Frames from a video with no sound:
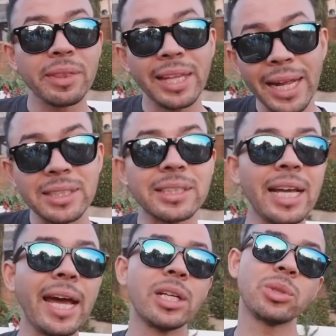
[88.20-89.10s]
That's the
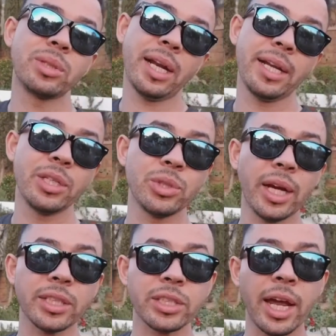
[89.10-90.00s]
attitude that I need you
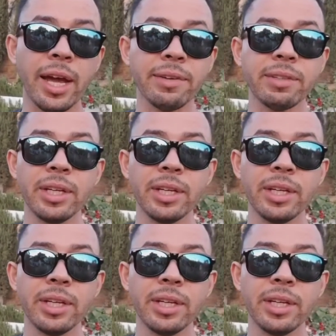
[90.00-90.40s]
guys to have.